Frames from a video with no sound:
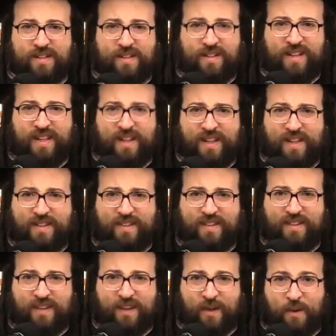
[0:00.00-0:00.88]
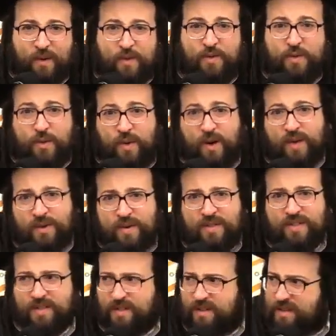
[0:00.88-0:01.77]
Yid, a good Jew. I
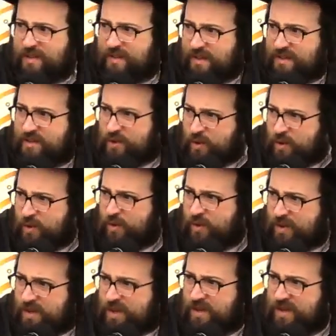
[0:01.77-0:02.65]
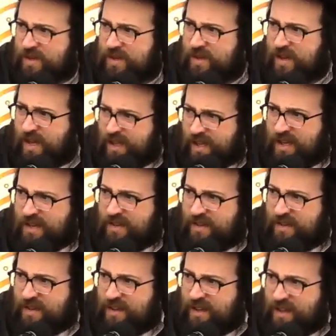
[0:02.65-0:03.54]
don't know, a Jew, a
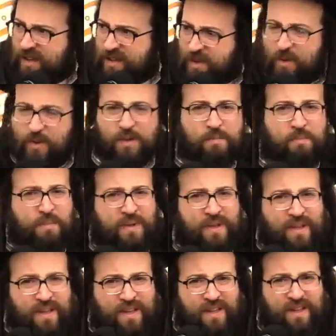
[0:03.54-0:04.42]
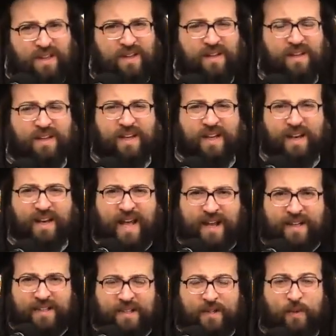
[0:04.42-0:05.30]
Yid. You could be
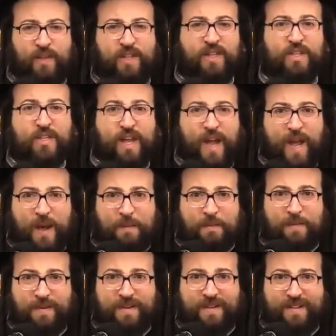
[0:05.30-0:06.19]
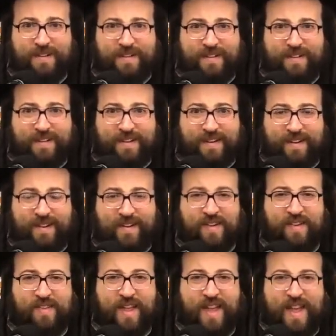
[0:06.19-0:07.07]
connected with Hashem.
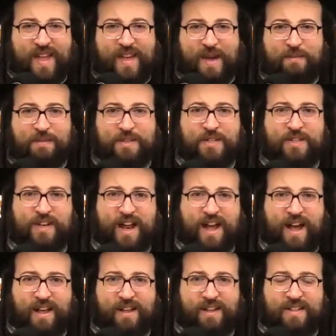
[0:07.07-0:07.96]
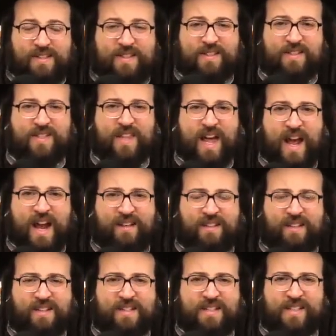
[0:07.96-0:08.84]
Take a Mishnah,
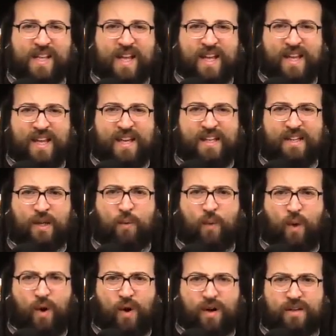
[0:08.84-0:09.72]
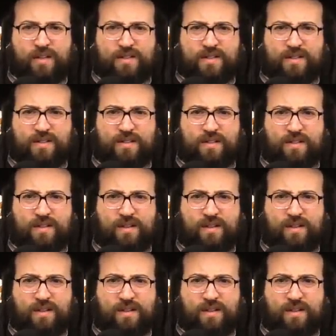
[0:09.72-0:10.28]
start saying the words.